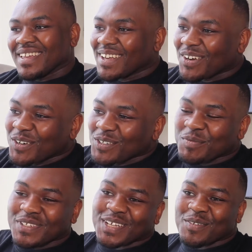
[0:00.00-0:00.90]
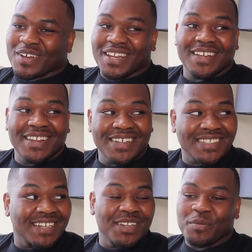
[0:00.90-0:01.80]
Yeah, one hundred percent, man. Like, like I
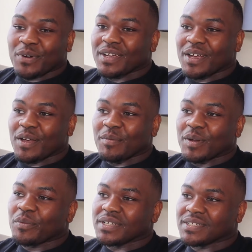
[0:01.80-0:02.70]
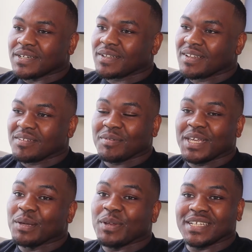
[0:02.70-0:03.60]
said in the, pre um, in the presser,
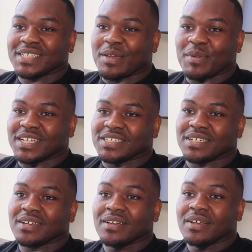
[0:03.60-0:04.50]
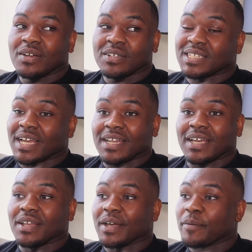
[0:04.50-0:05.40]
keep that same energy
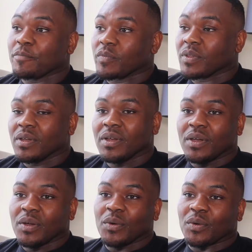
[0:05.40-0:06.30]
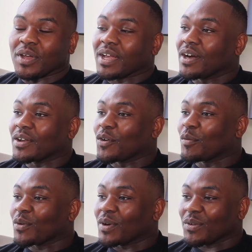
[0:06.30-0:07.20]
Saturday night when you ain't got no,
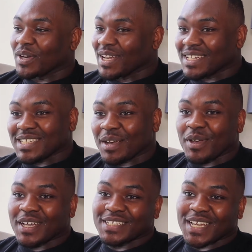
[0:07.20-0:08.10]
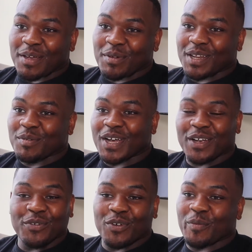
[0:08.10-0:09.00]
when you ain't sat behind the table and a
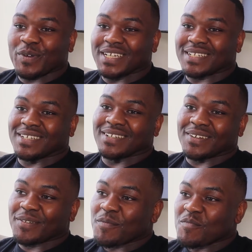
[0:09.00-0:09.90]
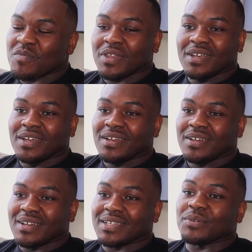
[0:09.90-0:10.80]
microphone protecting you. Yeah.
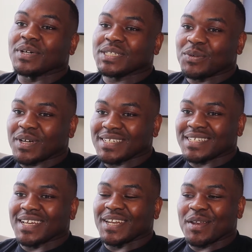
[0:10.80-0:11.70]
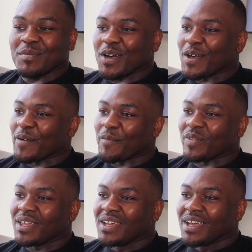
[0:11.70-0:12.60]
We'll see what you're saying then, but um,
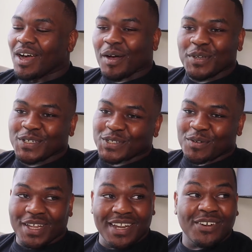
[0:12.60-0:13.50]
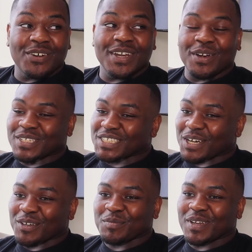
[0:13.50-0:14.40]
I'm used to it, man. That, oh, that was
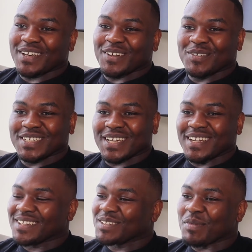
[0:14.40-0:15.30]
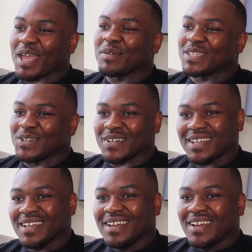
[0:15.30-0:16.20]
Charles play, you know what I'm saying? It's yeah. Baby talk.
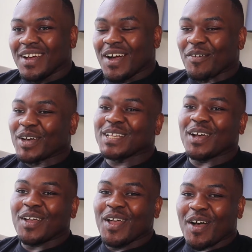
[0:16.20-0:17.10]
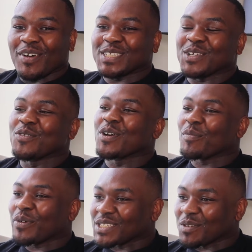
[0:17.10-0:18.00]
I've had, I've had some real
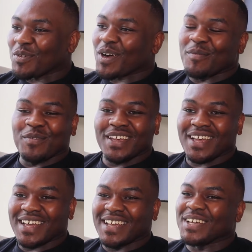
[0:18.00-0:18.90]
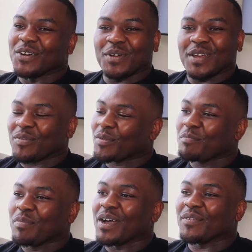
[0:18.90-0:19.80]
pressure put on me, and I deal with it
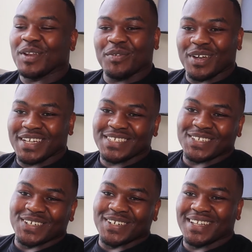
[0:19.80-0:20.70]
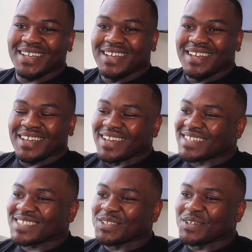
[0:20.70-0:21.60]
perfectly fine, so yeah,
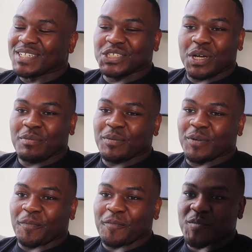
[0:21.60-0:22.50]
this is all enjoyment, man.